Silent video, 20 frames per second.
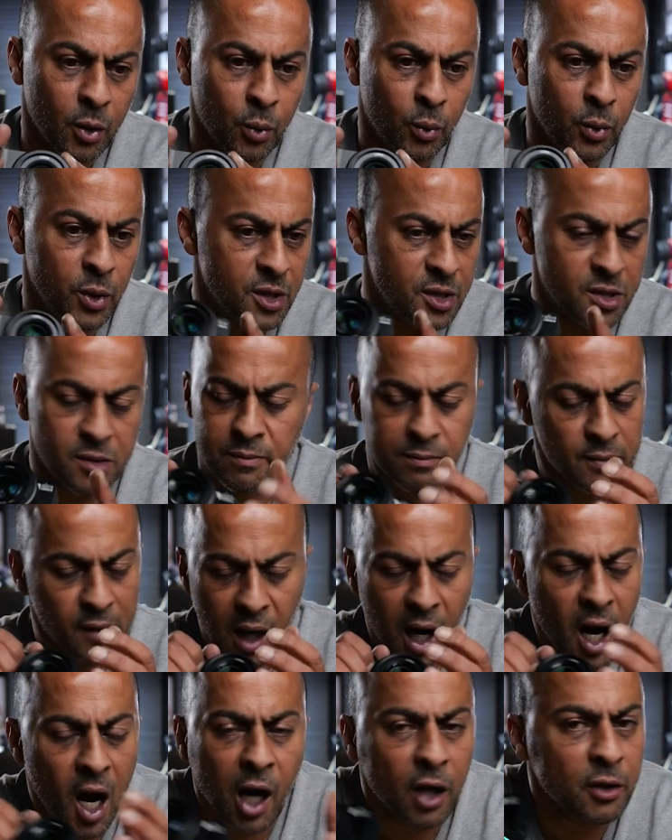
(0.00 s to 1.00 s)
was
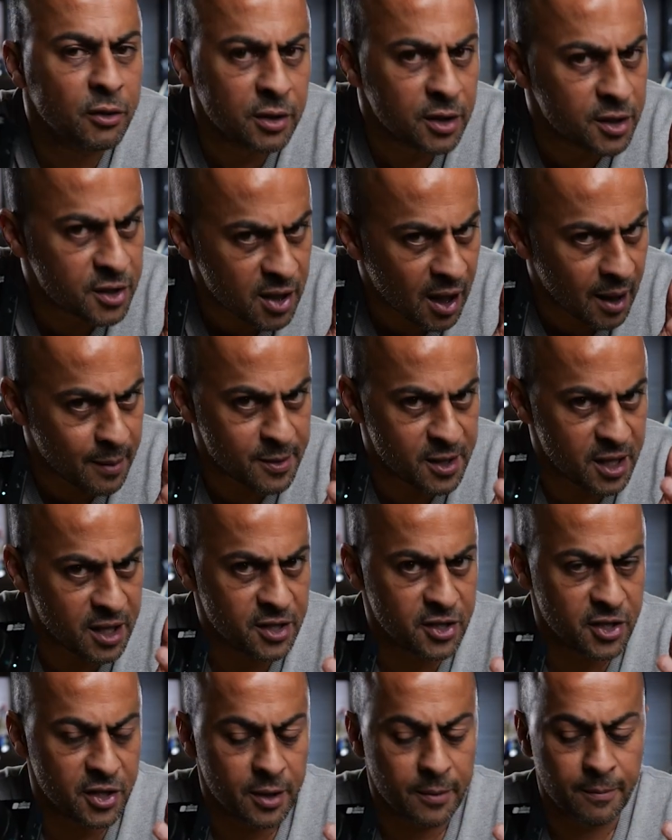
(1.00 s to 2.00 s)
100 times
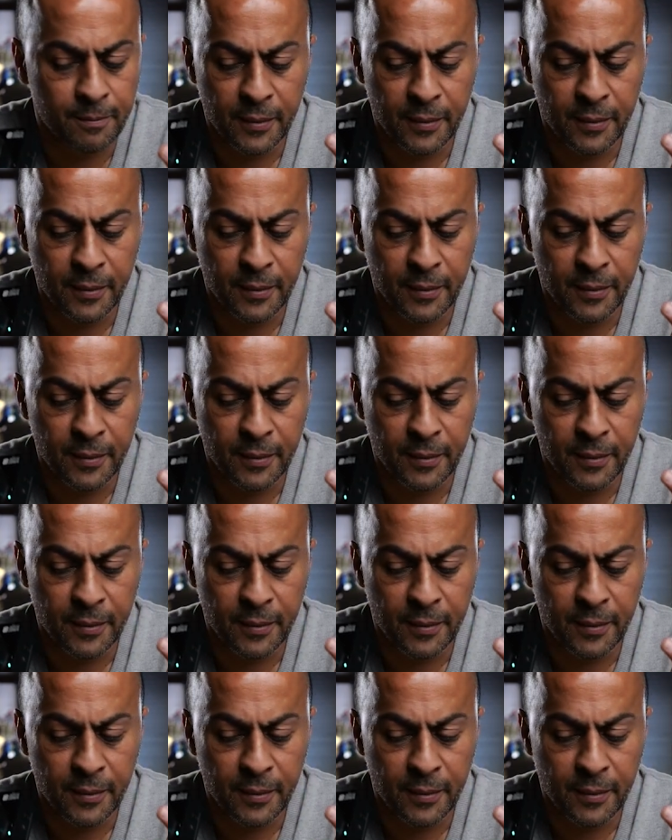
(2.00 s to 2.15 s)
easier.